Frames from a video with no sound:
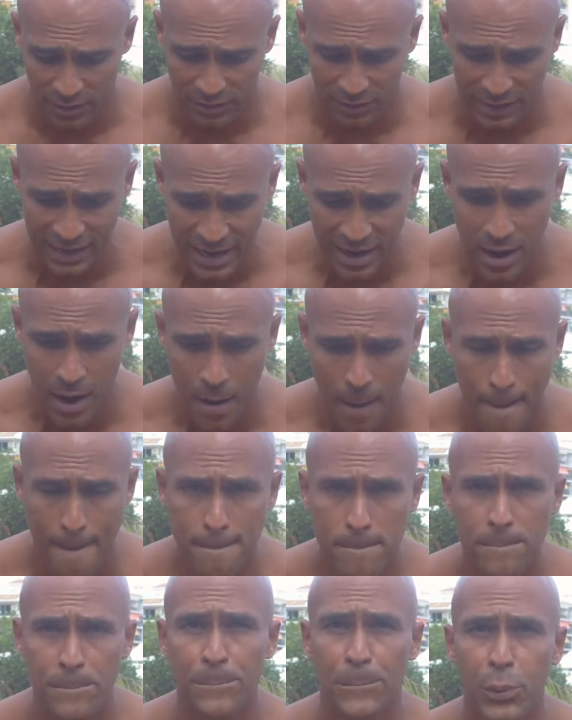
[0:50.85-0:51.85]
chest in,
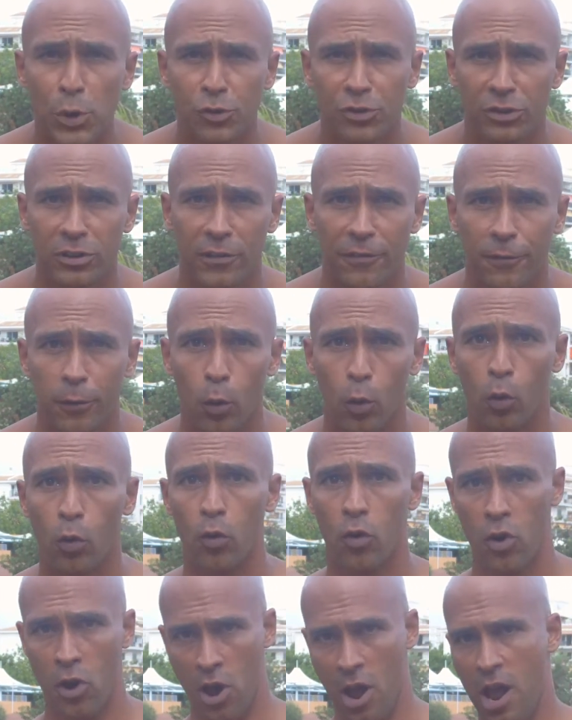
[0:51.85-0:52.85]
pushing the floor,
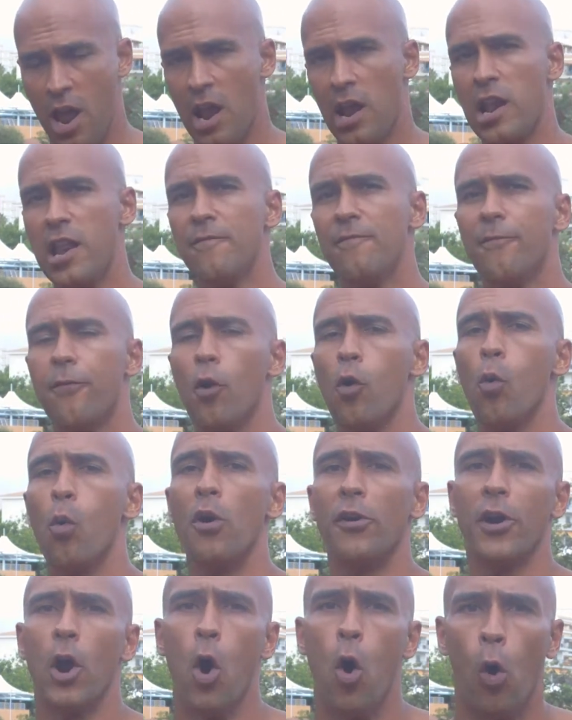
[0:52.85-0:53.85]
lean
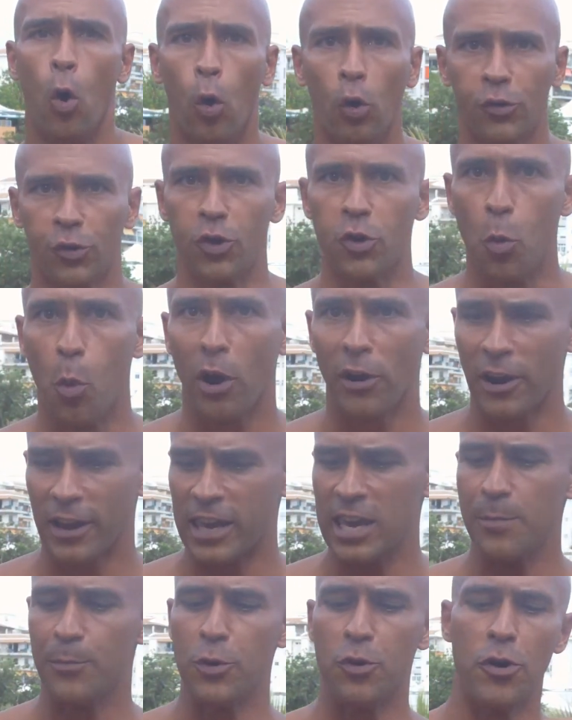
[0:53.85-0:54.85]
forward. Also, you want to
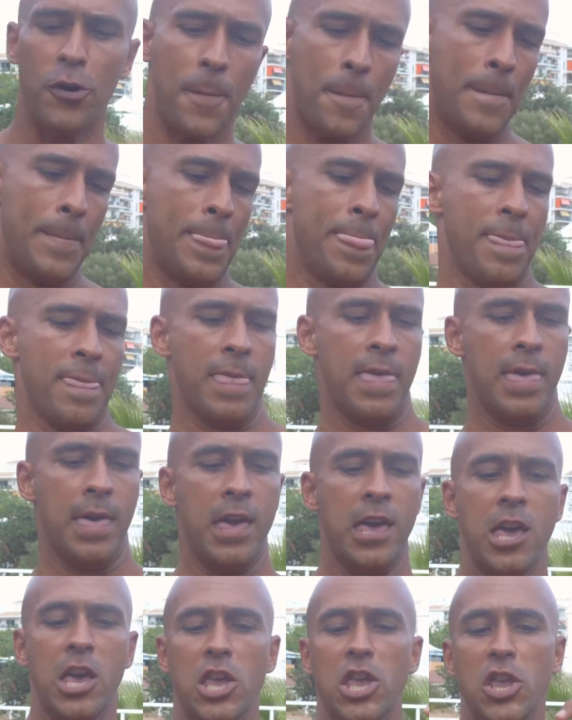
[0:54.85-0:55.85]
keep your
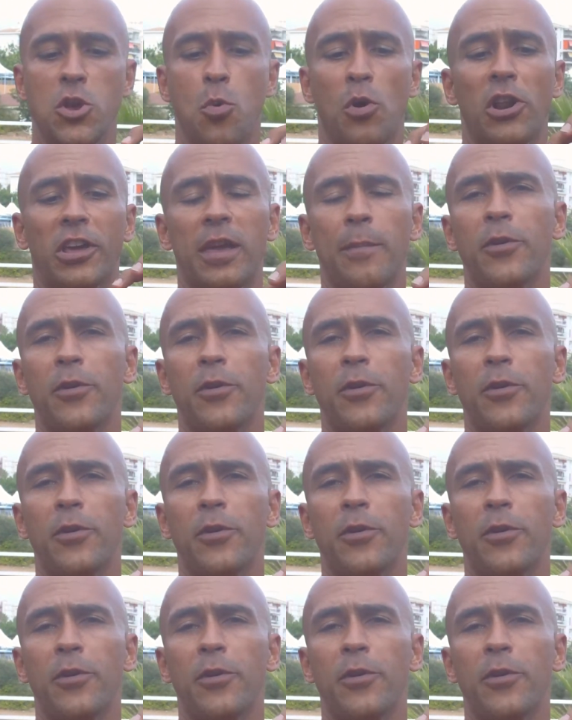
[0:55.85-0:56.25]
heels, you